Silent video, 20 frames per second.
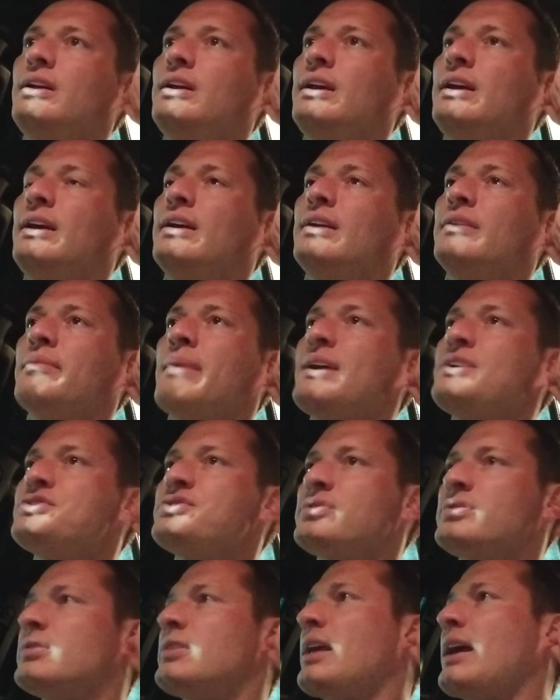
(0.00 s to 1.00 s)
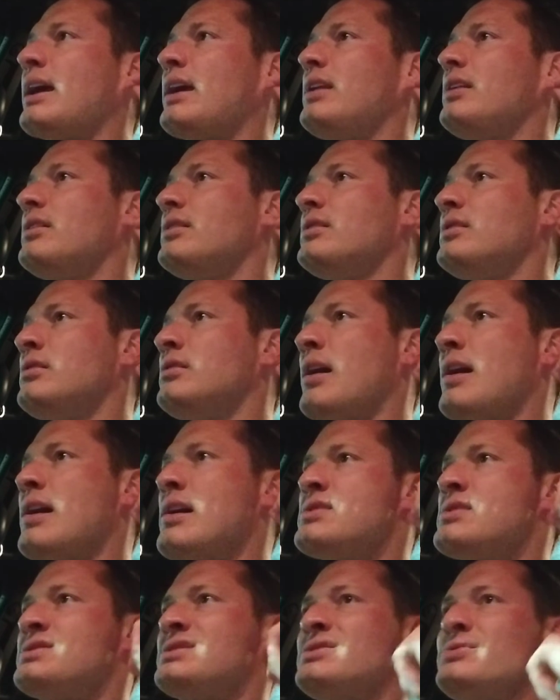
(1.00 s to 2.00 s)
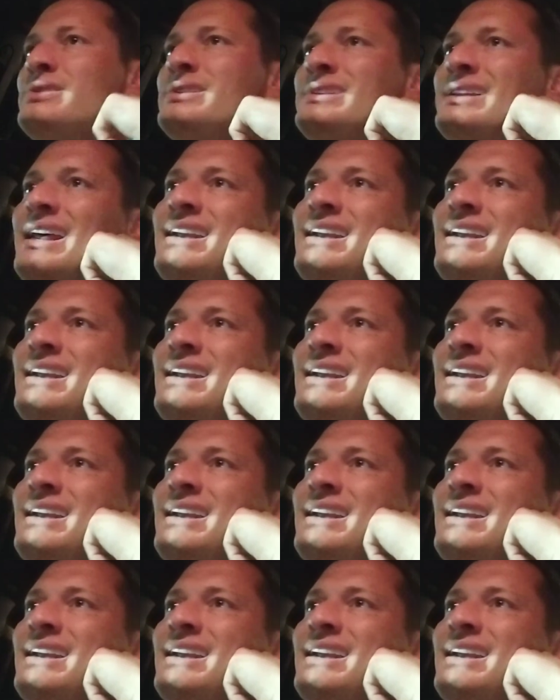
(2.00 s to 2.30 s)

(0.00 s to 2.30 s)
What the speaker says: And make sure that you hire someone